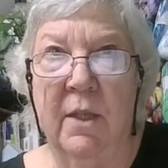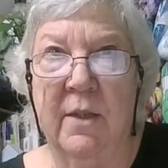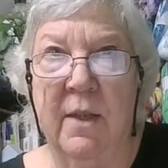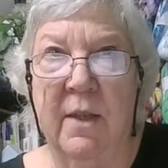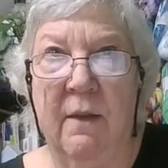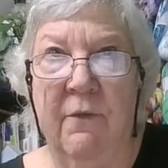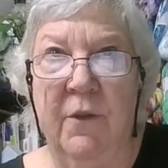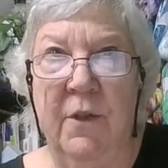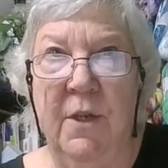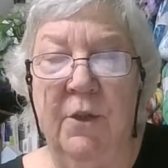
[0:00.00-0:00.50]

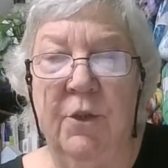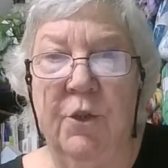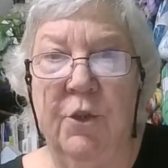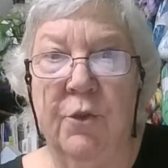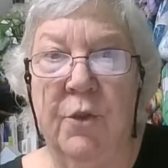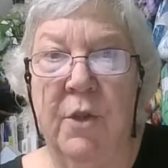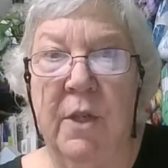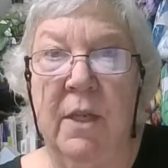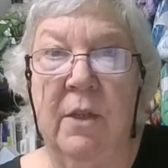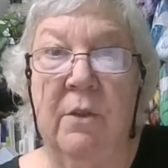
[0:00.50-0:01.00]
7
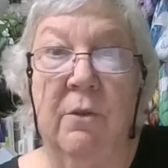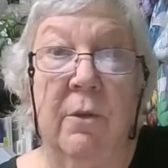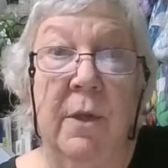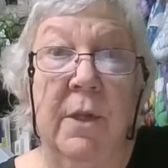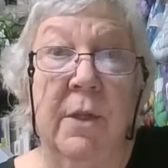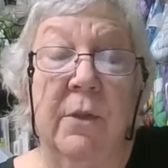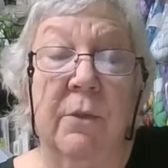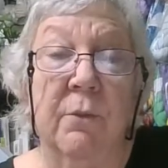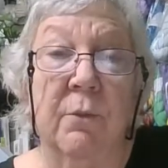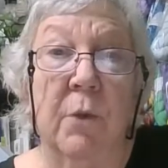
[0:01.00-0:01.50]
is your
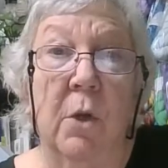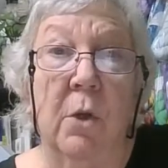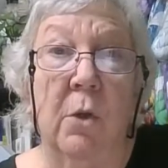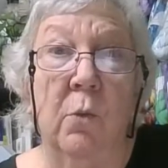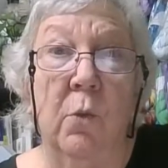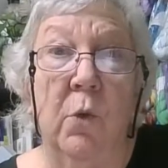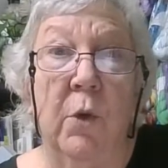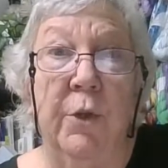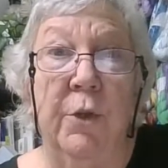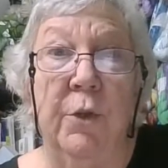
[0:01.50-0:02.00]
decrease
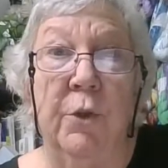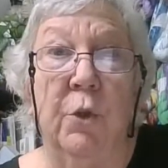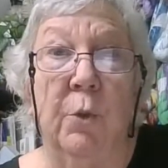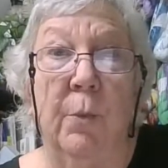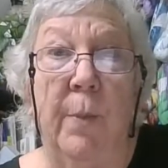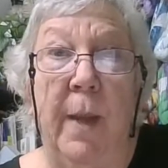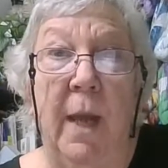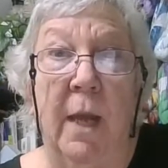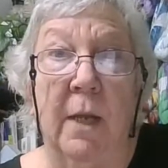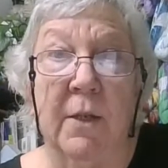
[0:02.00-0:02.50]
row where you
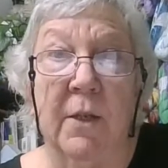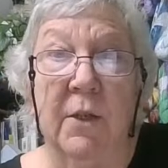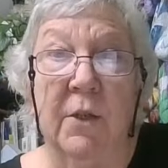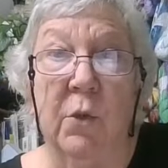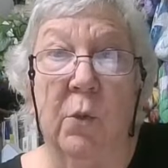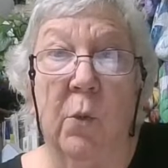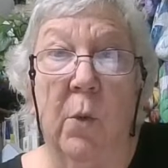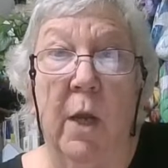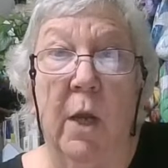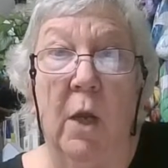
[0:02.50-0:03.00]
go back
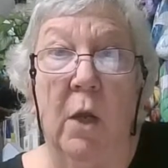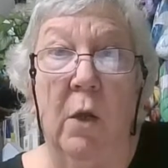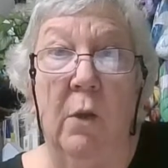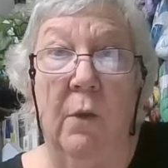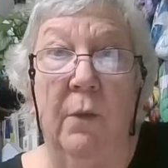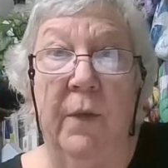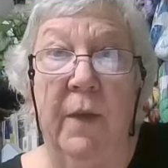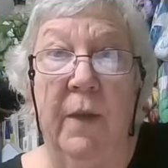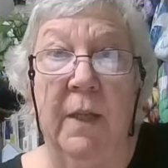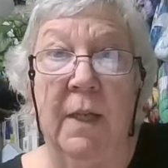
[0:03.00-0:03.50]
to
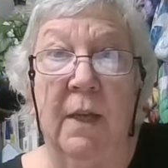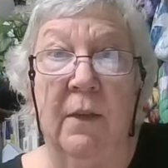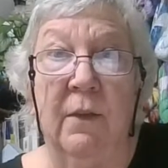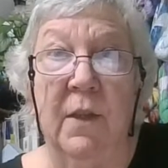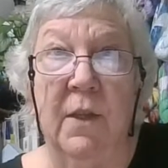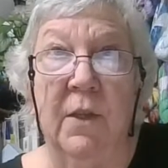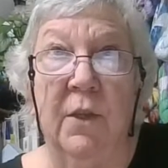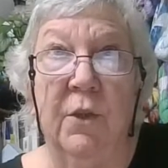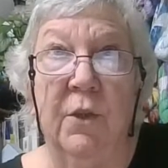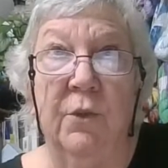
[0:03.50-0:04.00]
12, and
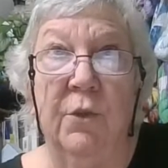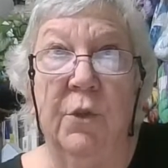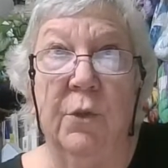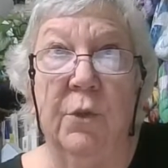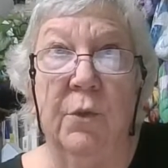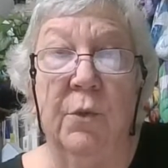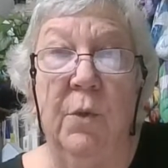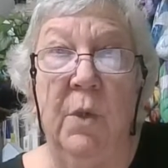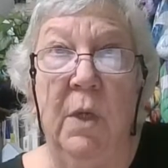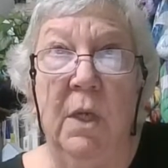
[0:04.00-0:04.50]
I think you
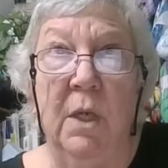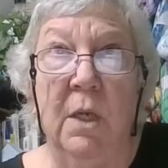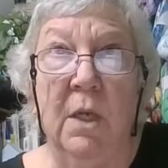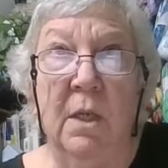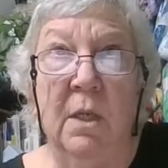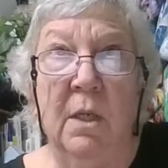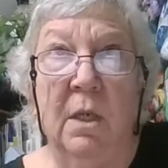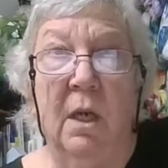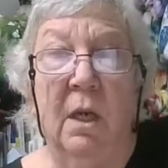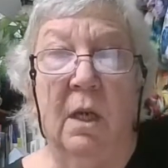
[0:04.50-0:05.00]
do
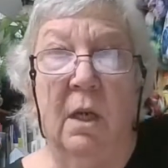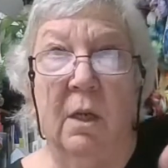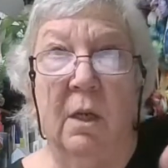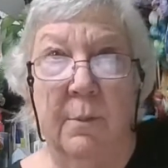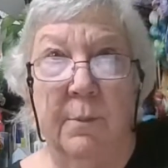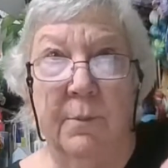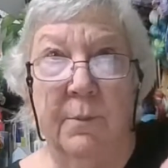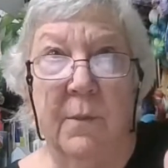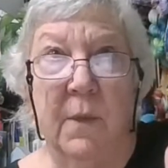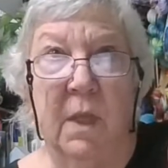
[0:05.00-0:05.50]

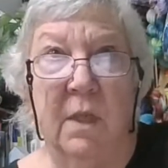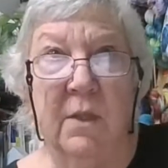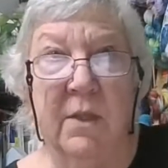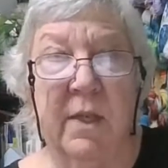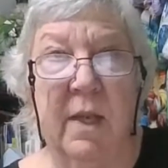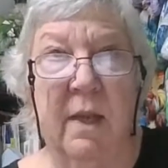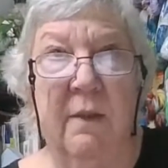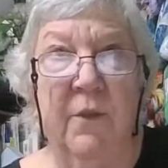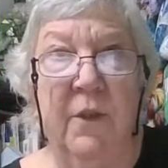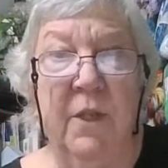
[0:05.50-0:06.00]

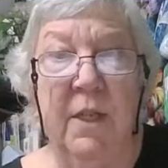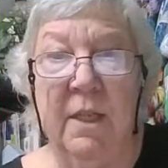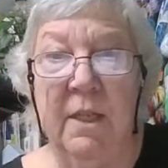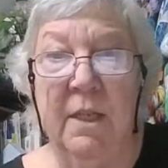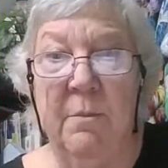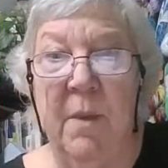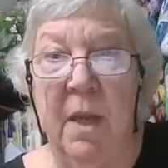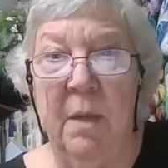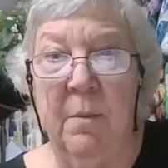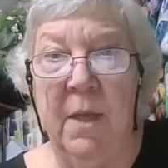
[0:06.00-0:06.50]
7
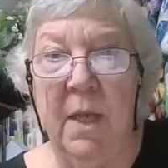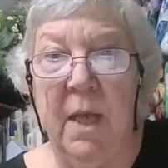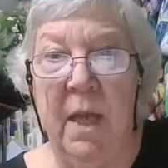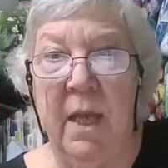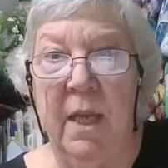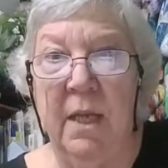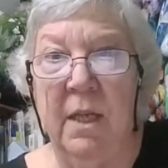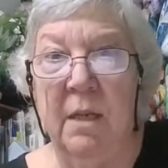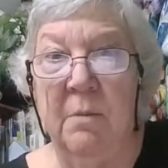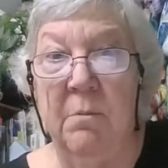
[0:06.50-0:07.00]
and maybe
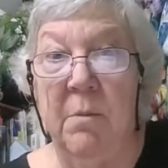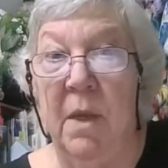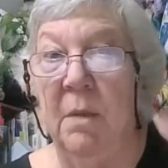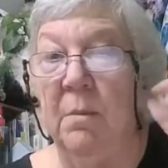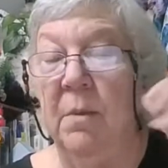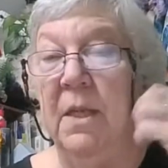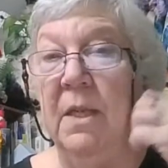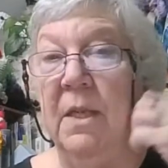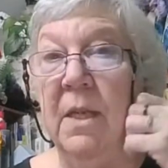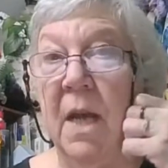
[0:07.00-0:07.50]
8 and
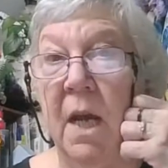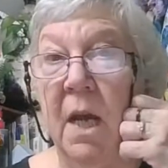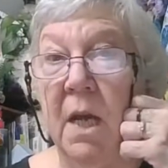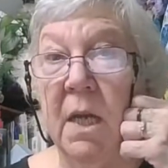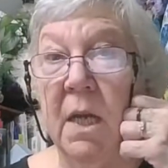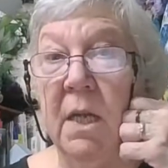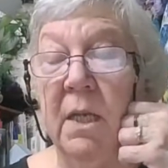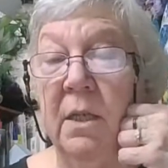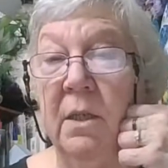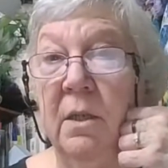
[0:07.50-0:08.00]
maybe
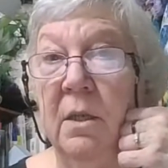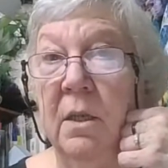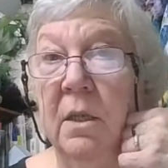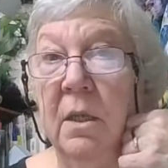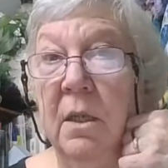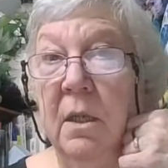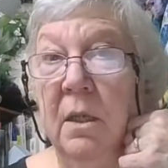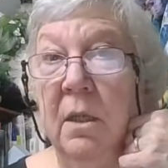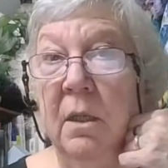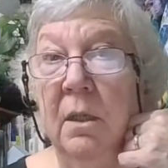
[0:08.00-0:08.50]

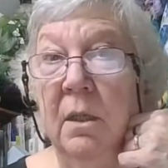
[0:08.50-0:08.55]
9